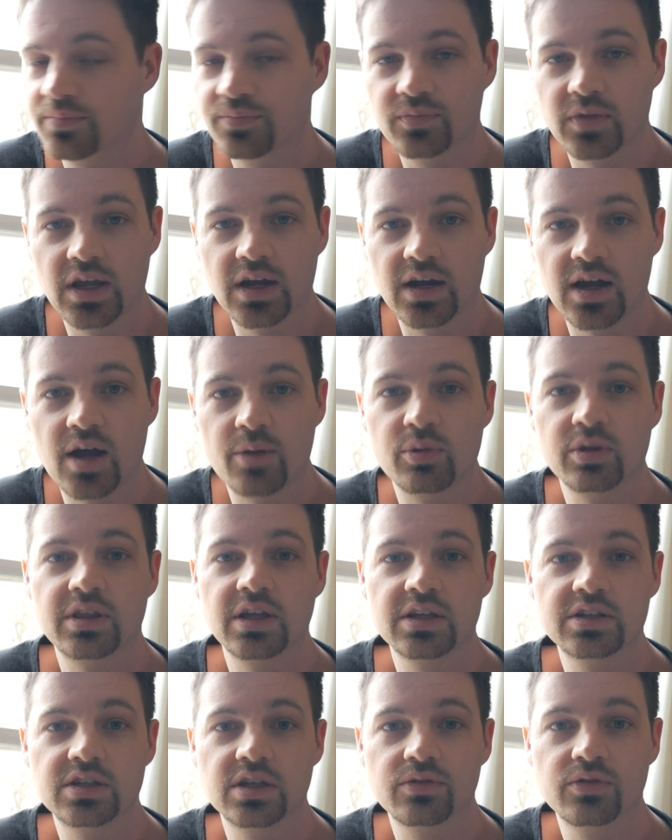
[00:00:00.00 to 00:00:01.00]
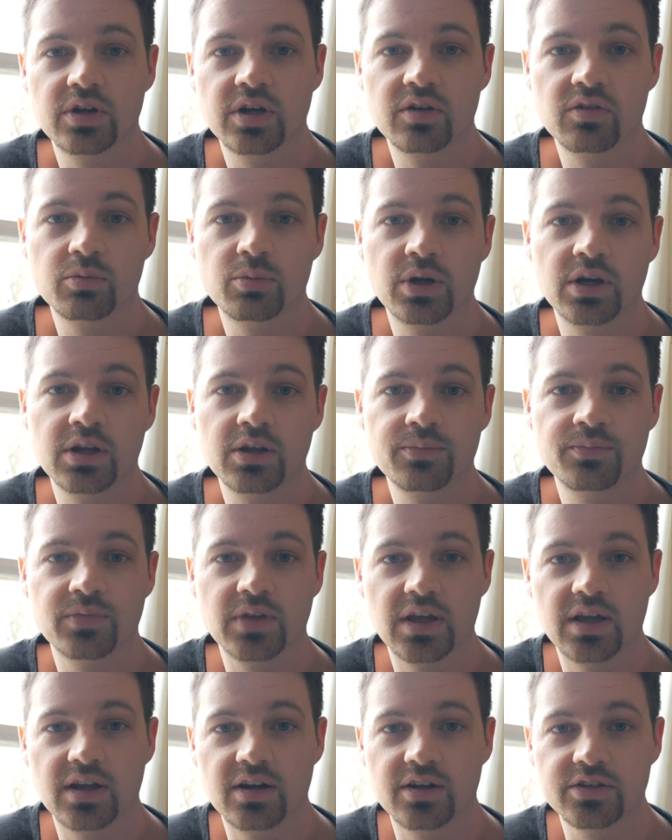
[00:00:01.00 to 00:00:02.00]
Yeah, happy Thanksgiving everybody,
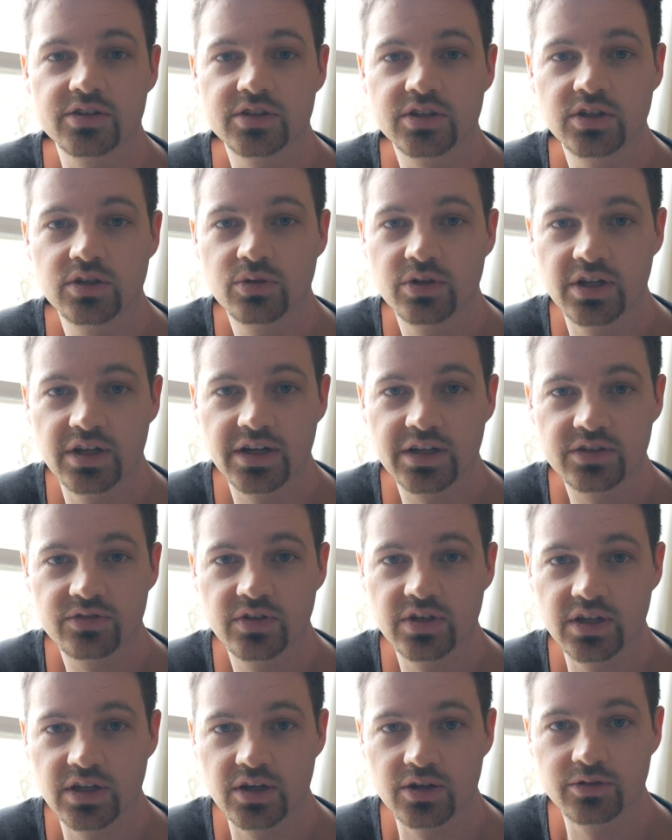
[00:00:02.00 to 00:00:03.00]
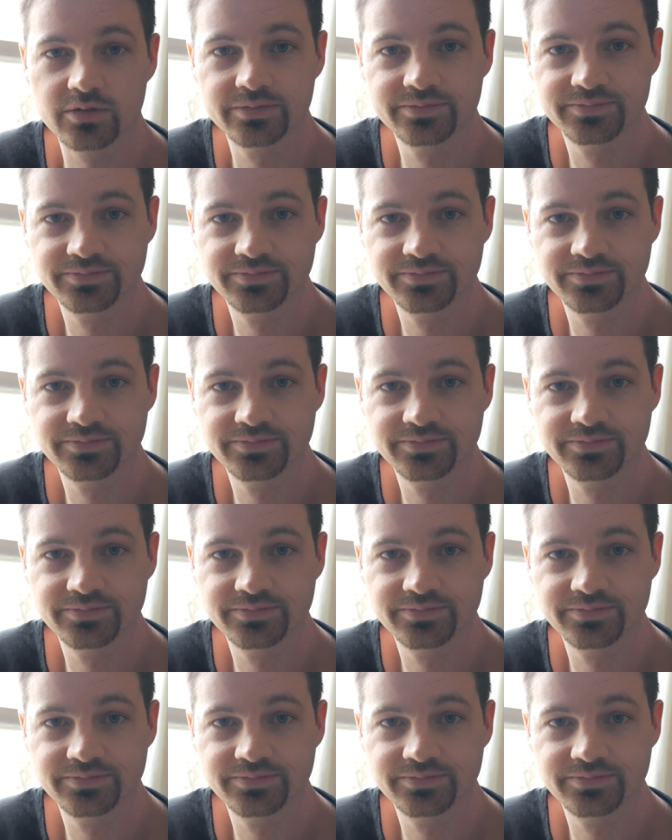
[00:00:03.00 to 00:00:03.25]
and I'll see you in the next video.